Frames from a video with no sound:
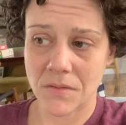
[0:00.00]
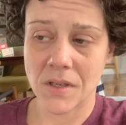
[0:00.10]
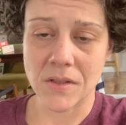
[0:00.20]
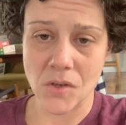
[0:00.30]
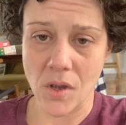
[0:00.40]

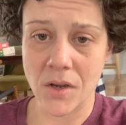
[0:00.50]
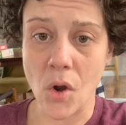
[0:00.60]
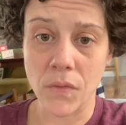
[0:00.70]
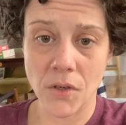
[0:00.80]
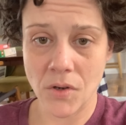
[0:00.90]
it's in
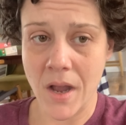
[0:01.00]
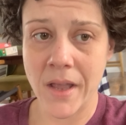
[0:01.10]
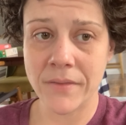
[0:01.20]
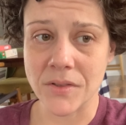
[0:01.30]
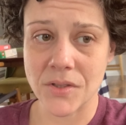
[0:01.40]

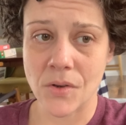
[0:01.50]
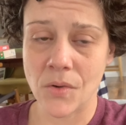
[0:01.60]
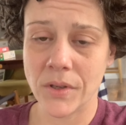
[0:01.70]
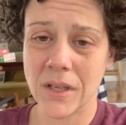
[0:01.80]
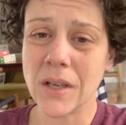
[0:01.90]
overdrive, and so
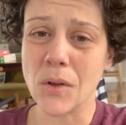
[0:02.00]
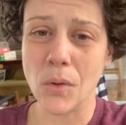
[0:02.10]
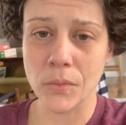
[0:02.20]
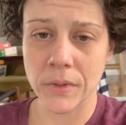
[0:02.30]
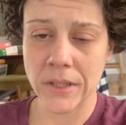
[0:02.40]
you get
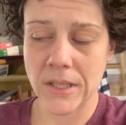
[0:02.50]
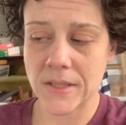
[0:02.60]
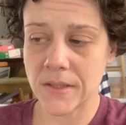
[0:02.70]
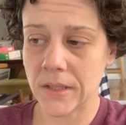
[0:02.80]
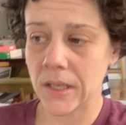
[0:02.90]
cold really
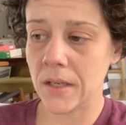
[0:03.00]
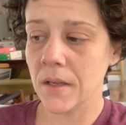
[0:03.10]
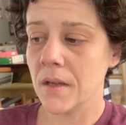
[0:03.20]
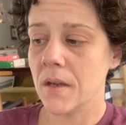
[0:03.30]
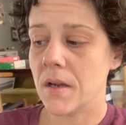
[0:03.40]
easily.
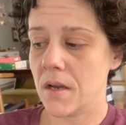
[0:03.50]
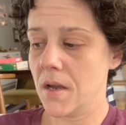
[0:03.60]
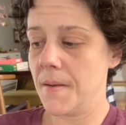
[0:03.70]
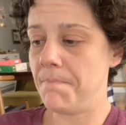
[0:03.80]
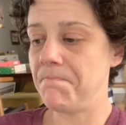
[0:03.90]

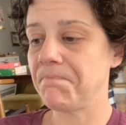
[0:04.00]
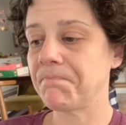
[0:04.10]
So